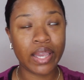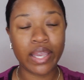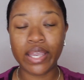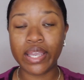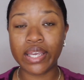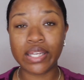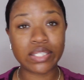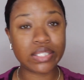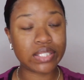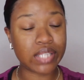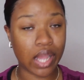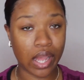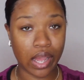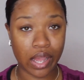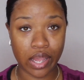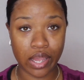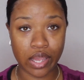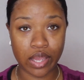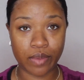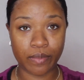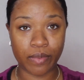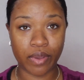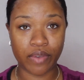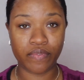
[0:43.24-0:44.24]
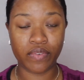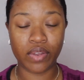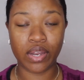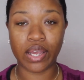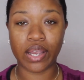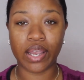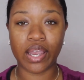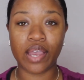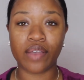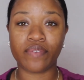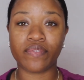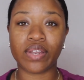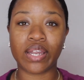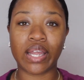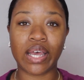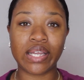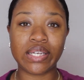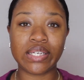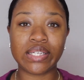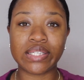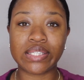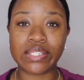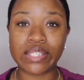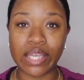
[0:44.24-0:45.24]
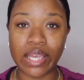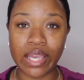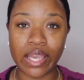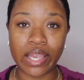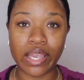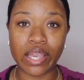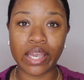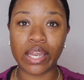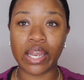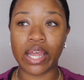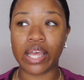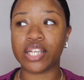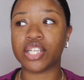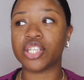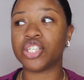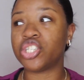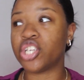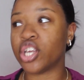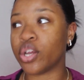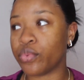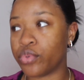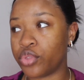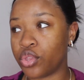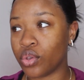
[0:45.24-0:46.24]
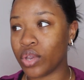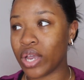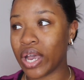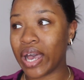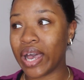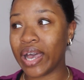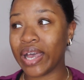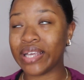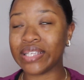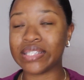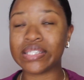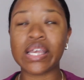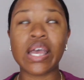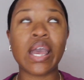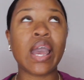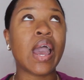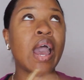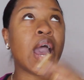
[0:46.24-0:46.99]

it's time. I feel like I have a lot to say, a lot to share with you guys.